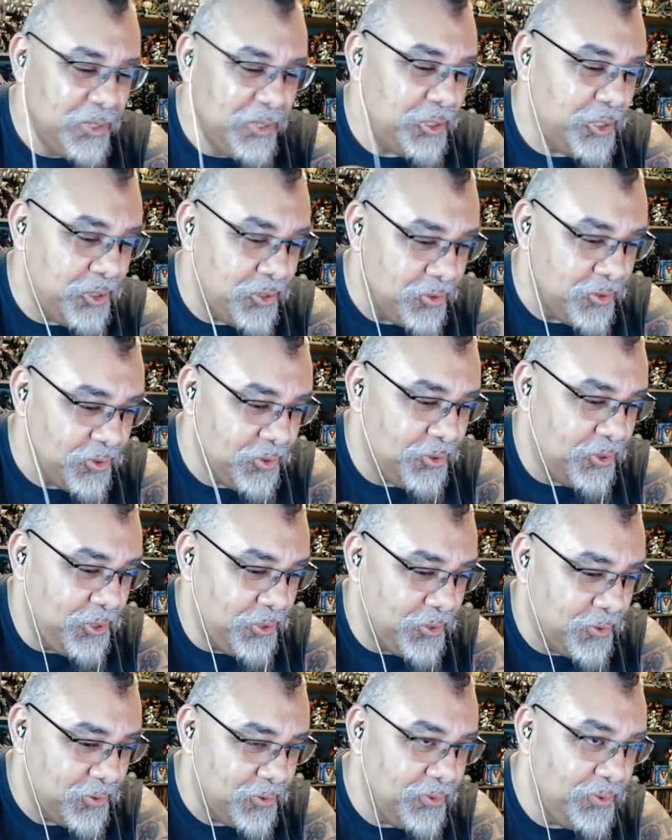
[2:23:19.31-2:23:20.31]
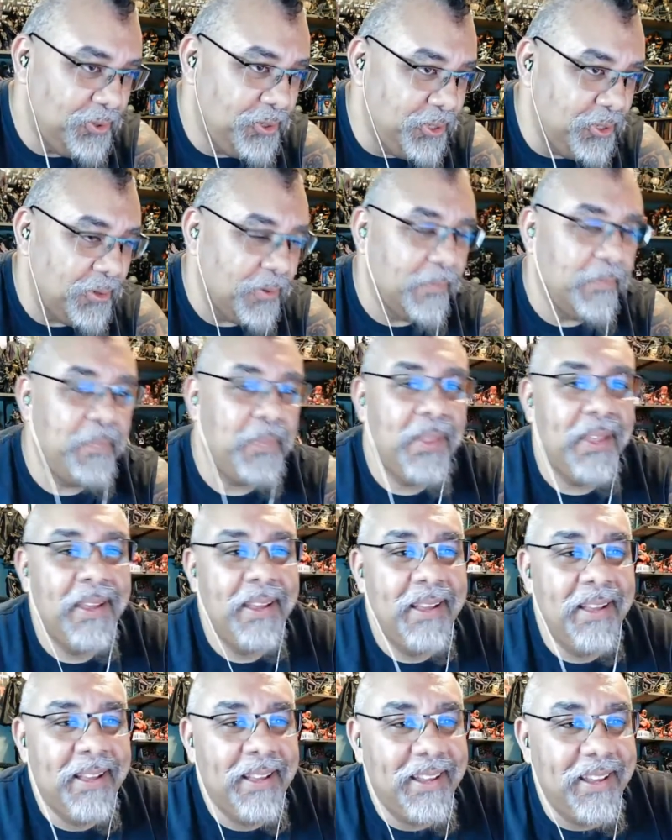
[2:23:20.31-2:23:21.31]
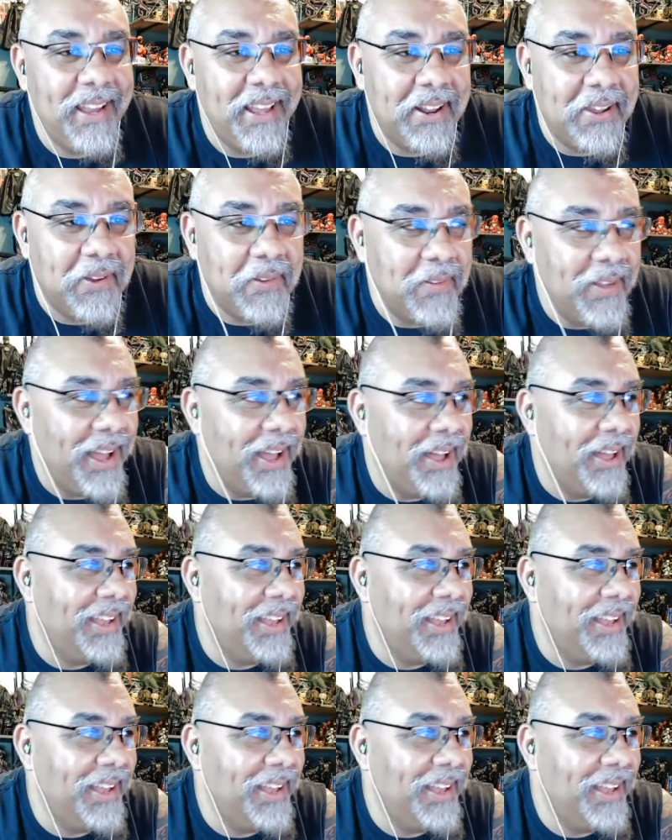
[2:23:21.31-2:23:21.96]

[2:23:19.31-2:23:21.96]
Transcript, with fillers: Do, do, do. You know, uh,